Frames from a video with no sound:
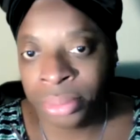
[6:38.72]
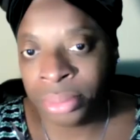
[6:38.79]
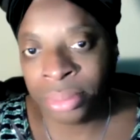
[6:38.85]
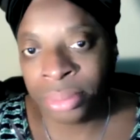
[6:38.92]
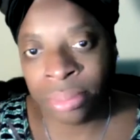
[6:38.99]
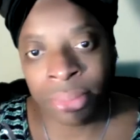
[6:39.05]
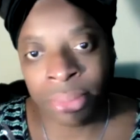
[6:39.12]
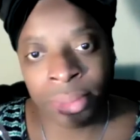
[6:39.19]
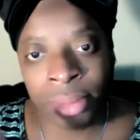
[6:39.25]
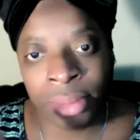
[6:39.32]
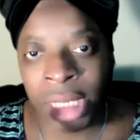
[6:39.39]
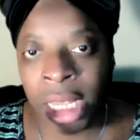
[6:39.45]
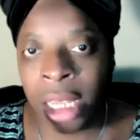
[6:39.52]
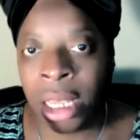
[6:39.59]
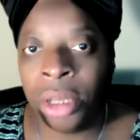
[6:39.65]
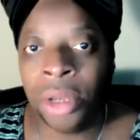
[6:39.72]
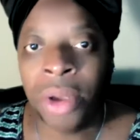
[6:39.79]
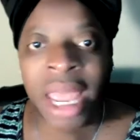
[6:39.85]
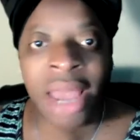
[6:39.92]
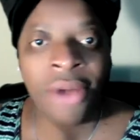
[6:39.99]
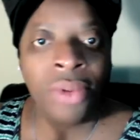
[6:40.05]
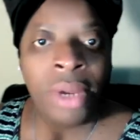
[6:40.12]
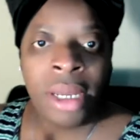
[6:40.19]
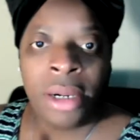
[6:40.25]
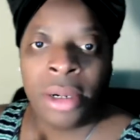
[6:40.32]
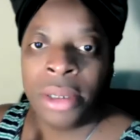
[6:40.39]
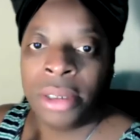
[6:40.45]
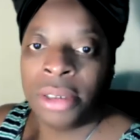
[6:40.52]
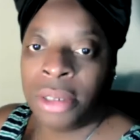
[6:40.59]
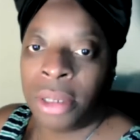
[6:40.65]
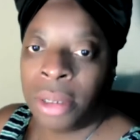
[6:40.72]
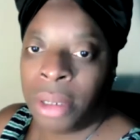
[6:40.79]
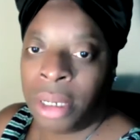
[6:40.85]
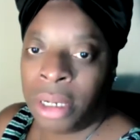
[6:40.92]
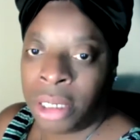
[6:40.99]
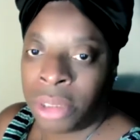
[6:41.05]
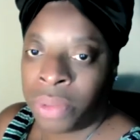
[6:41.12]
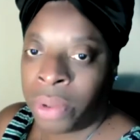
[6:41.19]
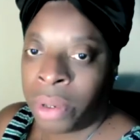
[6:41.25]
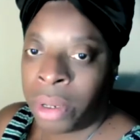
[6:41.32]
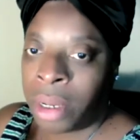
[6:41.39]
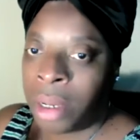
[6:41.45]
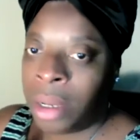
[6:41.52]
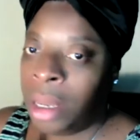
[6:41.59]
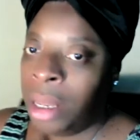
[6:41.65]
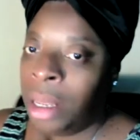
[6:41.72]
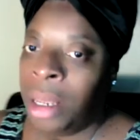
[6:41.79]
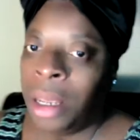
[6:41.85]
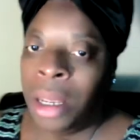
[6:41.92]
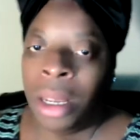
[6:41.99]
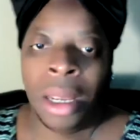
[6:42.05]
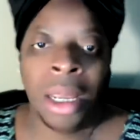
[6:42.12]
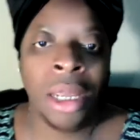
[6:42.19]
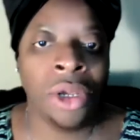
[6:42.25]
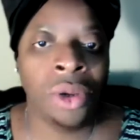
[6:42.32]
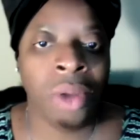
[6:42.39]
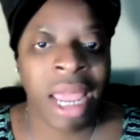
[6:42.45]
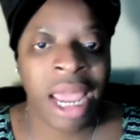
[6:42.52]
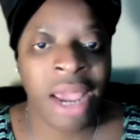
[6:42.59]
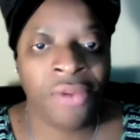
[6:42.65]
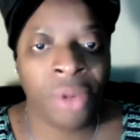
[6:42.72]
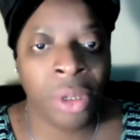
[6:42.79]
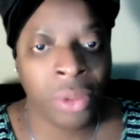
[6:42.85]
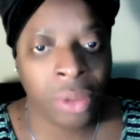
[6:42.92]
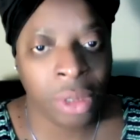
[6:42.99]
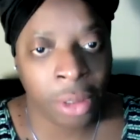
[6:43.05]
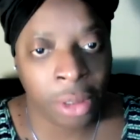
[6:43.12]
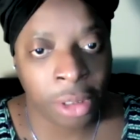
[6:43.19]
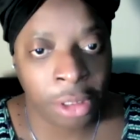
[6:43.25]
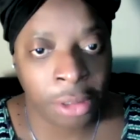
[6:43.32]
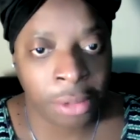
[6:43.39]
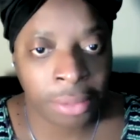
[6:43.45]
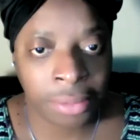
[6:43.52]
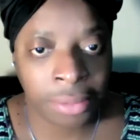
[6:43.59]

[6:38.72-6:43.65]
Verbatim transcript: Mm, you have winners in this world and you have losers.